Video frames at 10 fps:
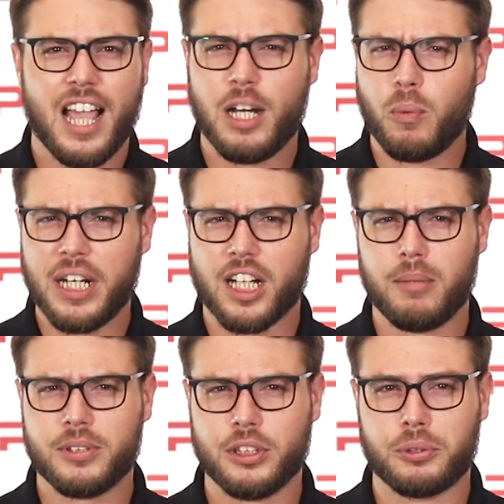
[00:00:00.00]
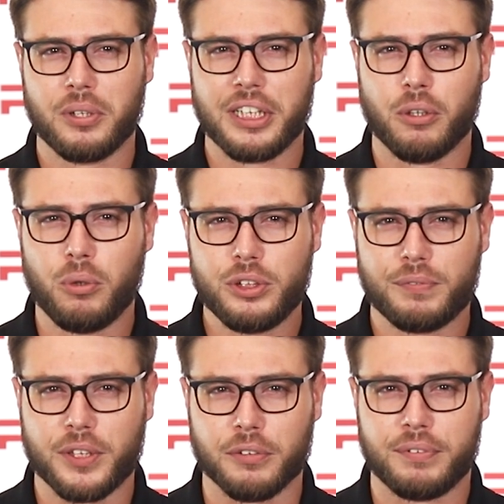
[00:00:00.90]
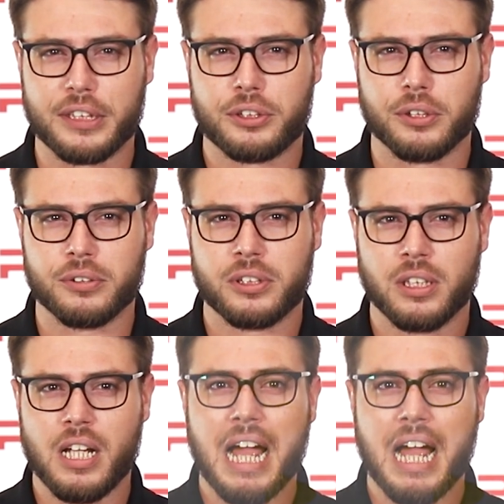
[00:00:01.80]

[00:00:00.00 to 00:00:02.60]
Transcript: And when it comes to drilling holes for your fixtures,